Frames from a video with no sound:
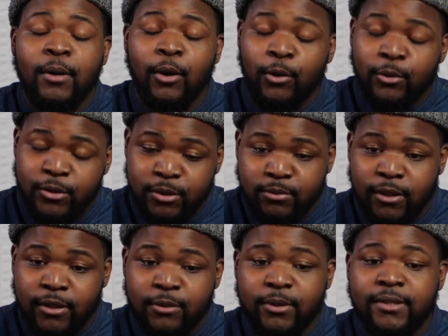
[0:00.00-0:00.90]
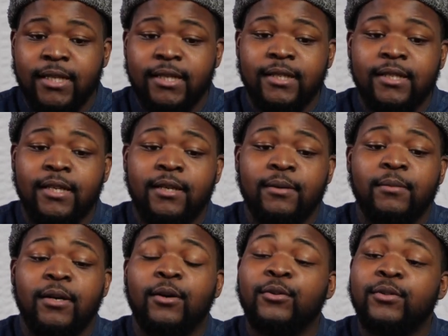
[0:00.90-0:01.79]
oldest brother was taking care of
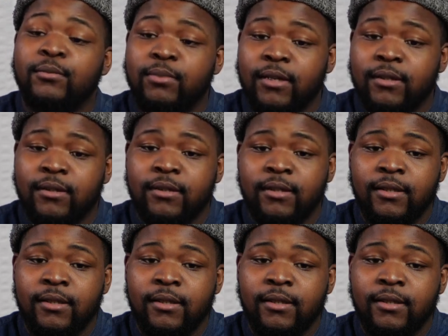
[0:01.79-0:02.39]
my older brother,